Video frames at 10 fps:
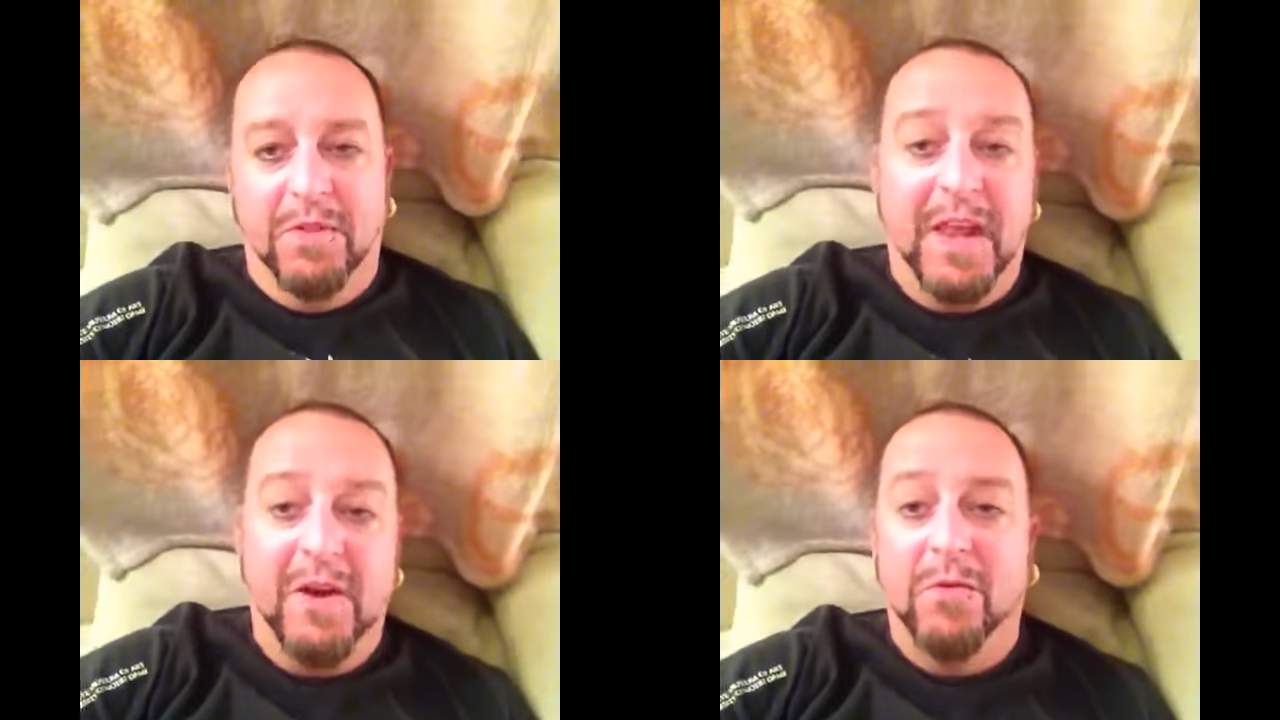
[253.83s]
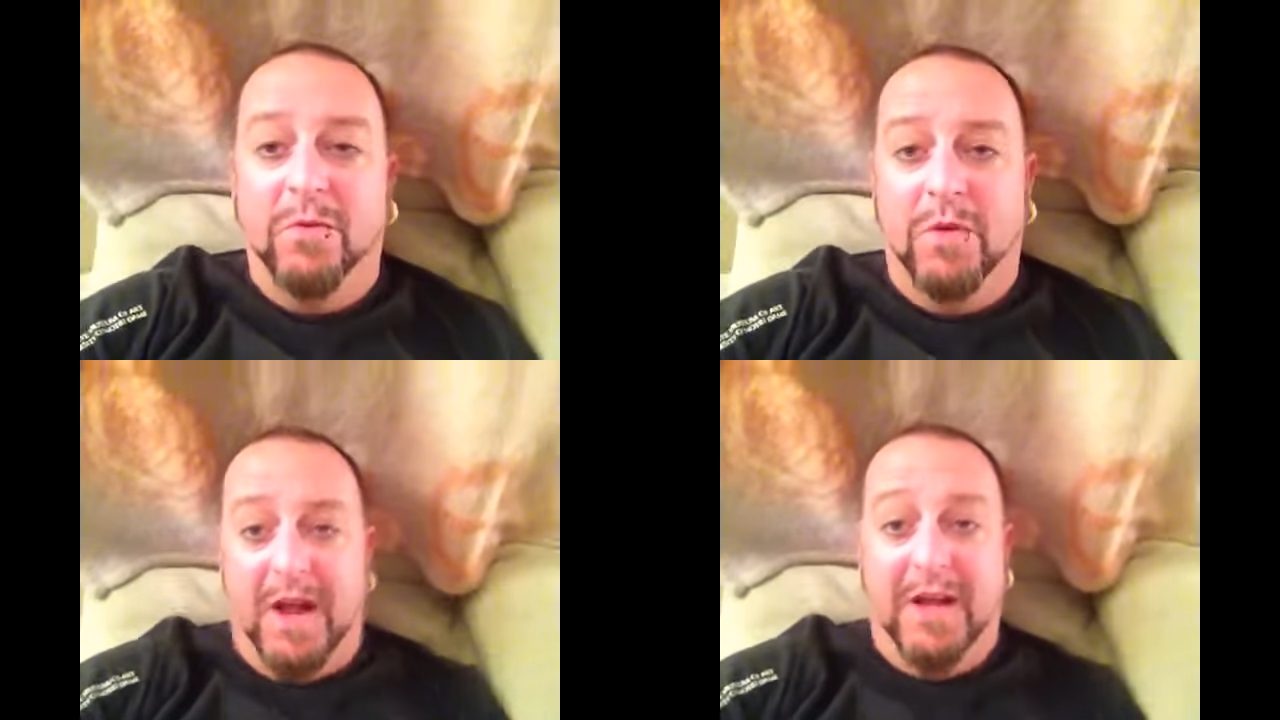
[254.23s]
Well, they don't
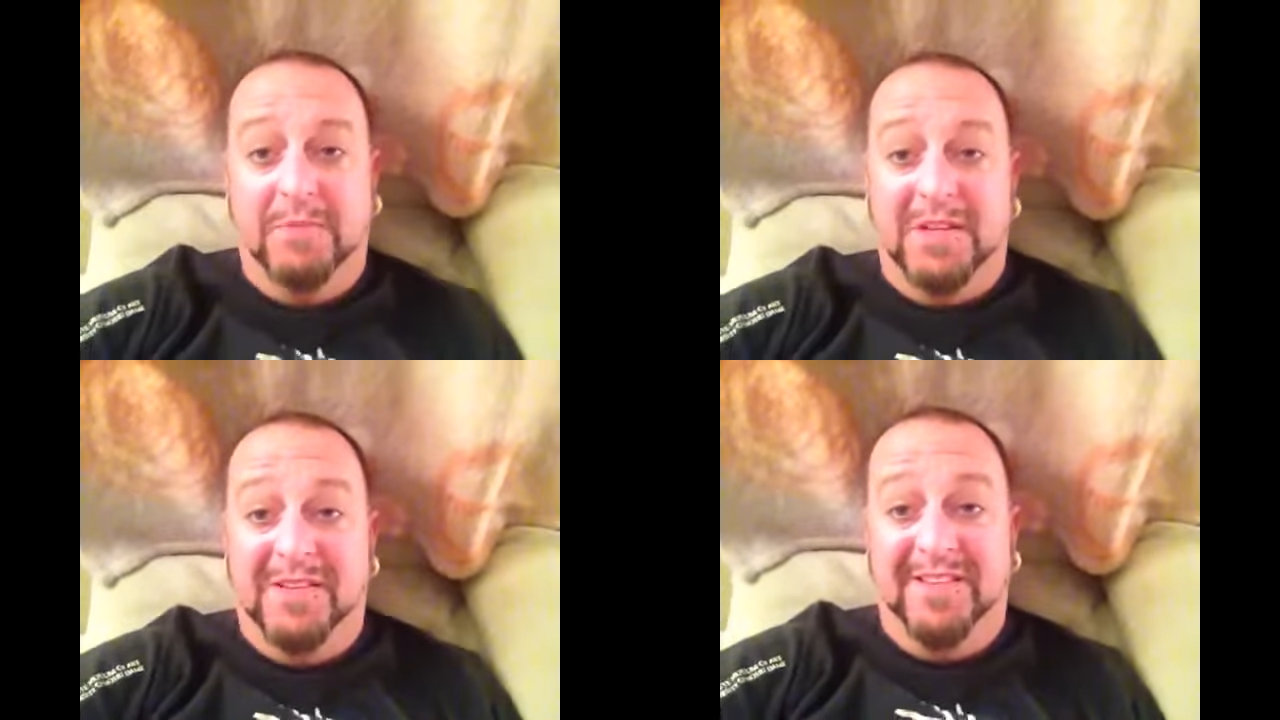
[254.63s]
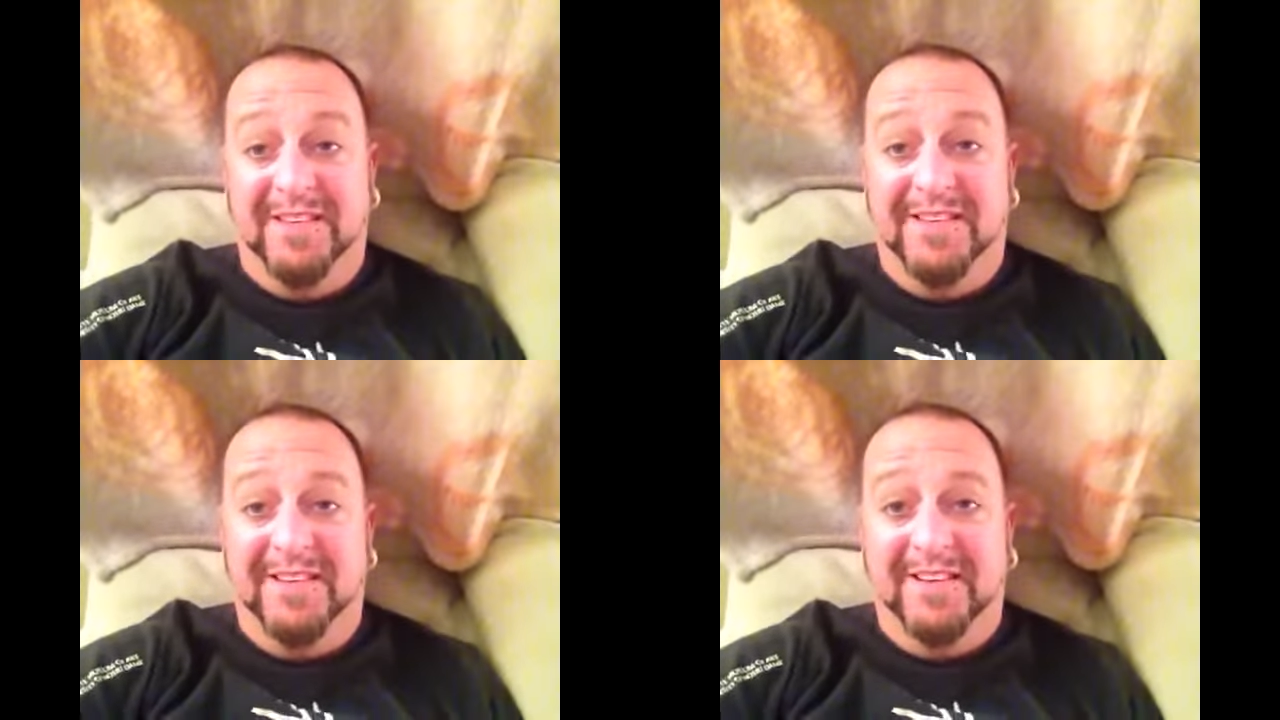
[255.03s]
write him
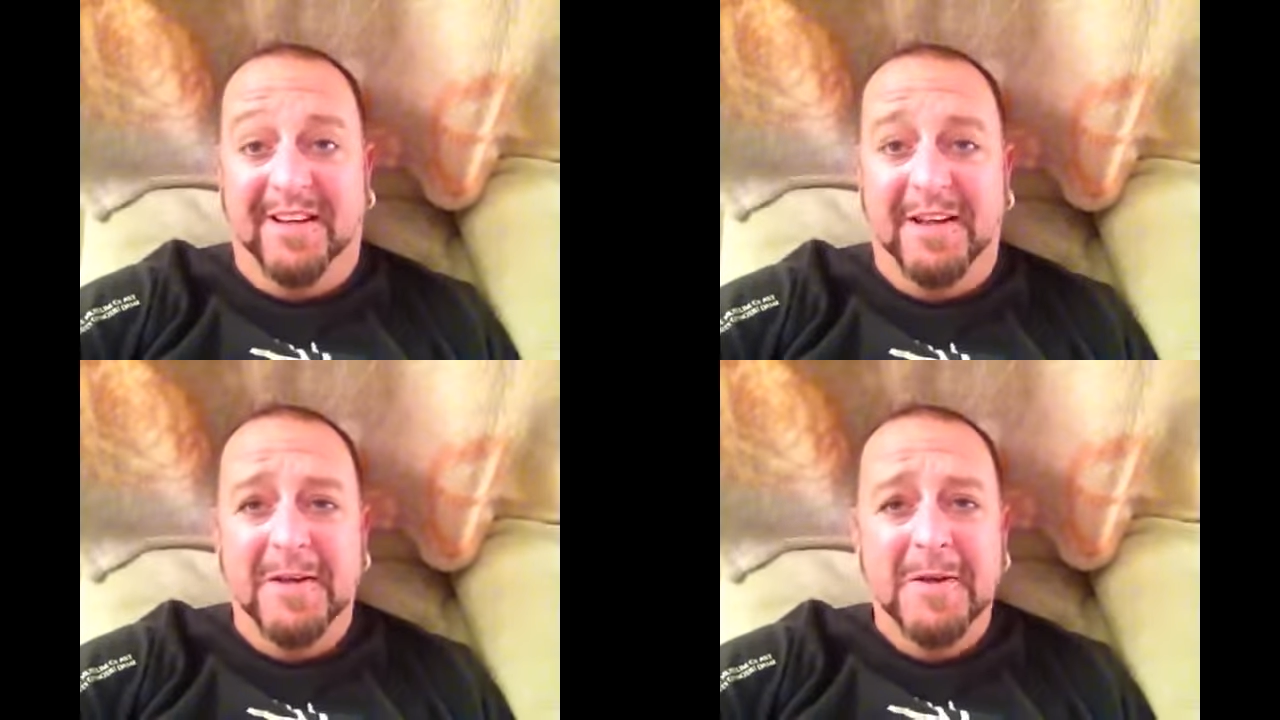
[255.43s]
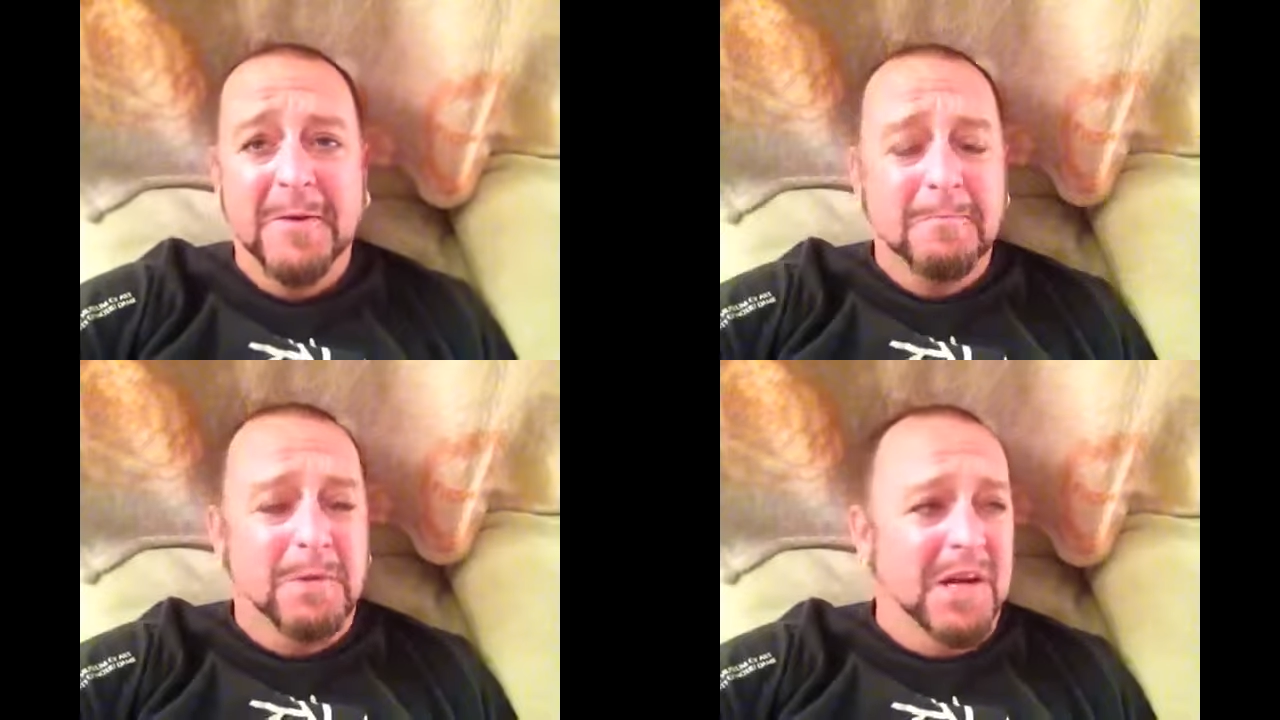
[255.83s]
consistently
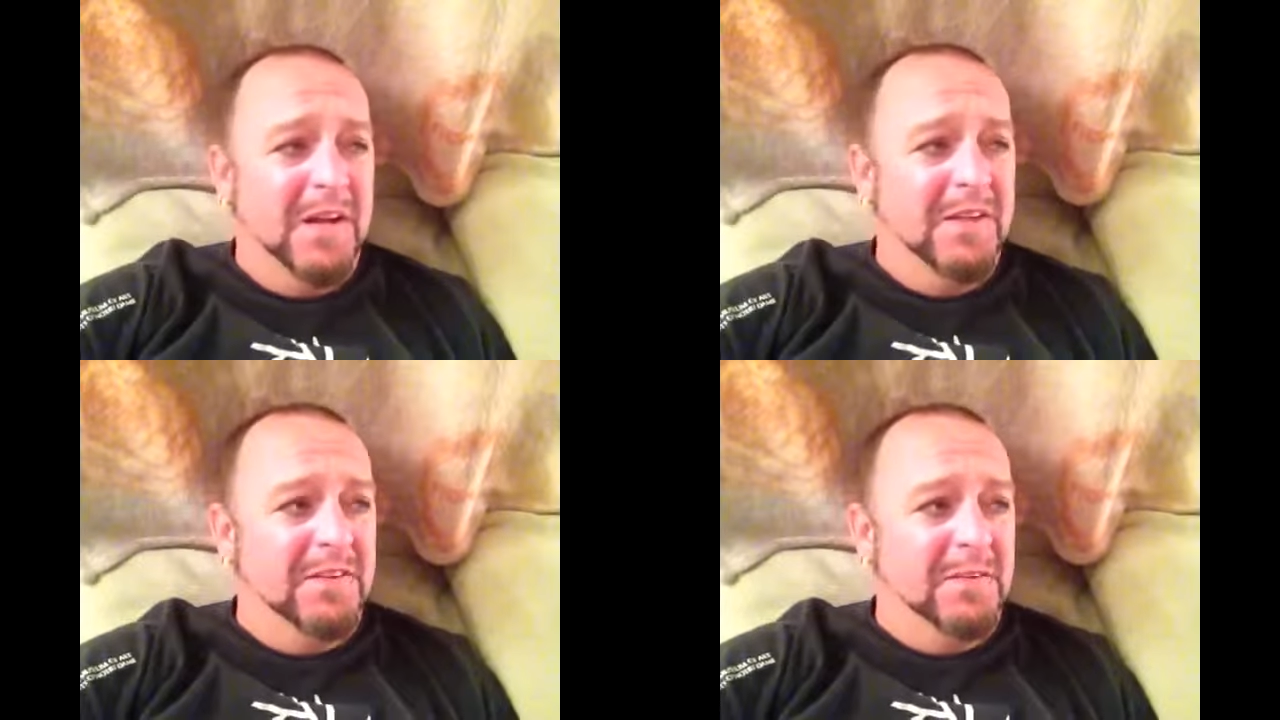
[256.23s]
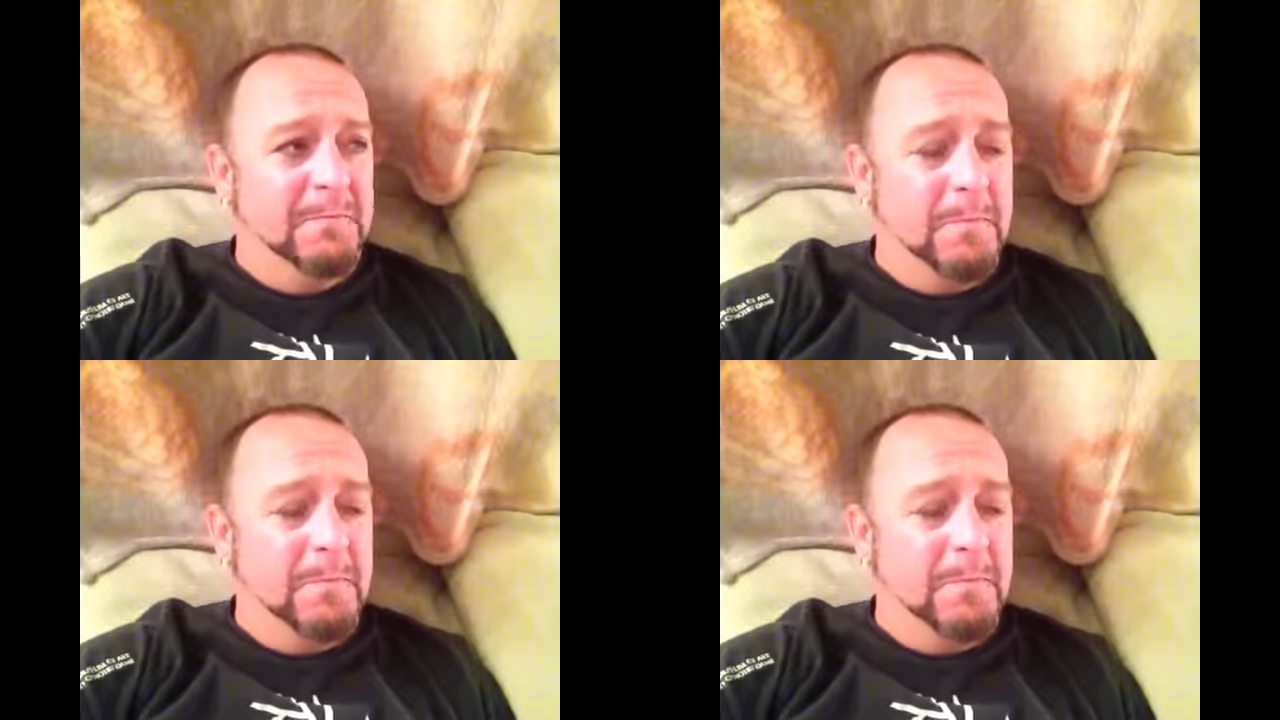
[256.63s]
because